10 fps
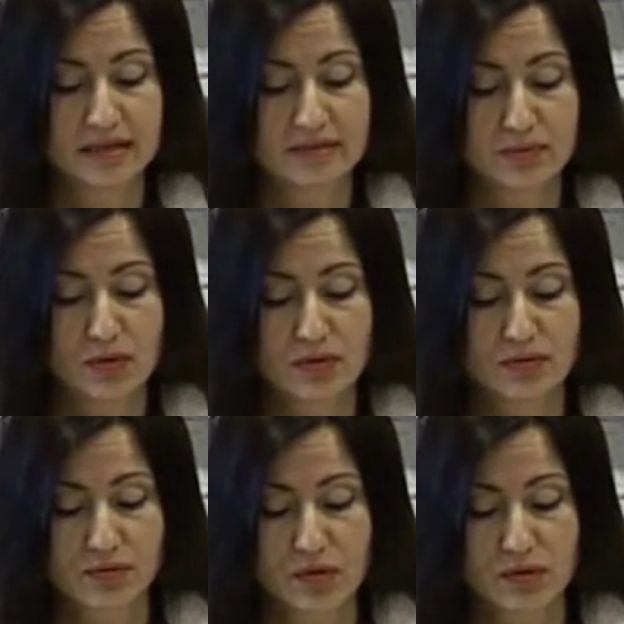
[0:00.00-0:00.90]
explore
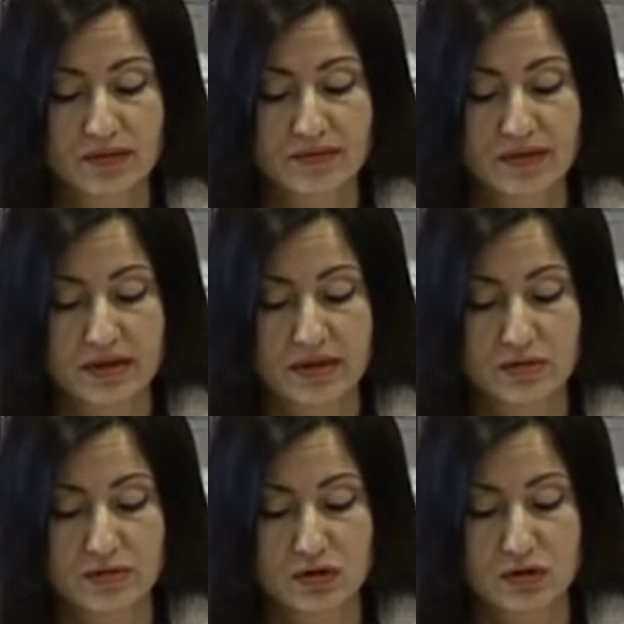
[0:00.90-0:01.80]
the role of the
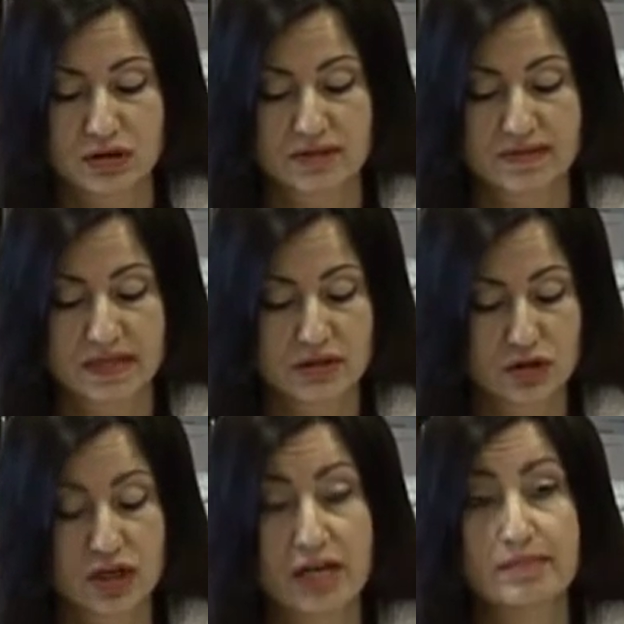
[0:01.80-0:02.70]
EU initiatives in
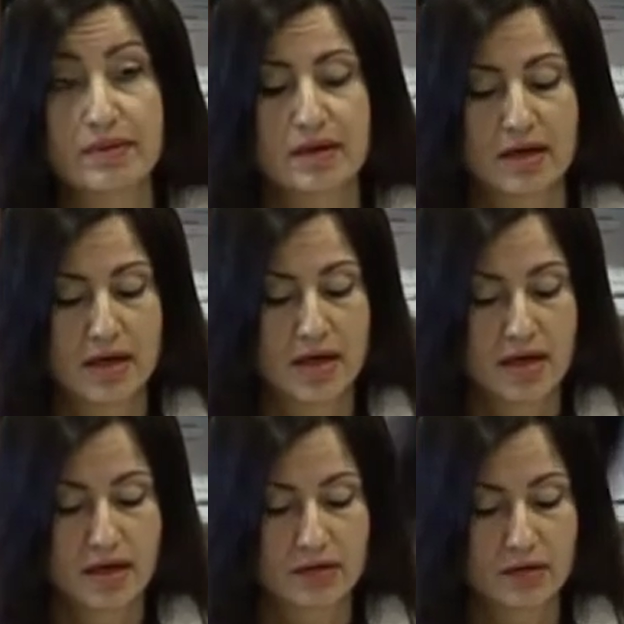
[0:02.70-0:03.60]
shaping
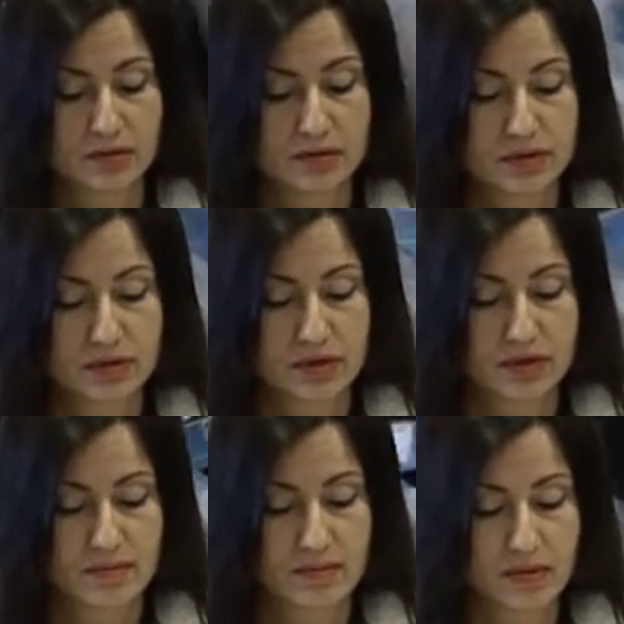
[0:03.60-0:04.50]
those
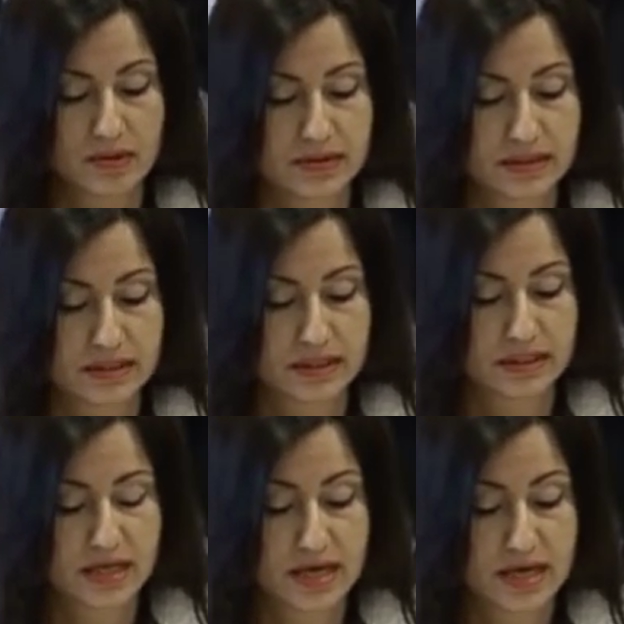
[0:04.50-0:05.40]

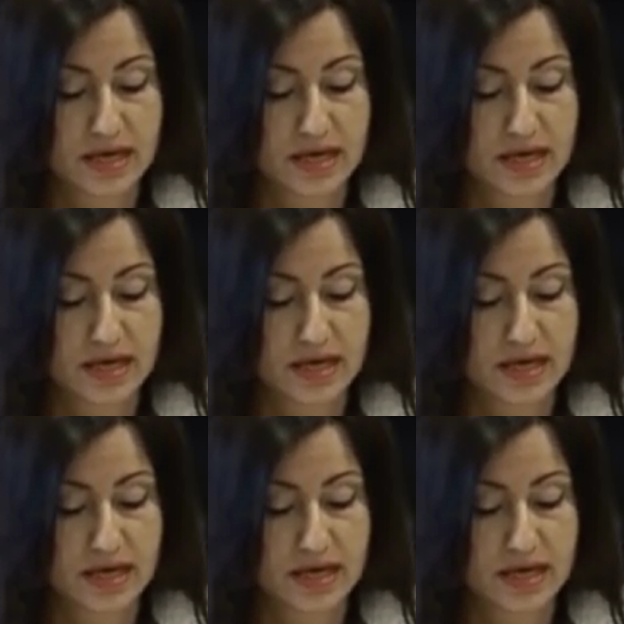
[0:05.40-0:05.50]
policies.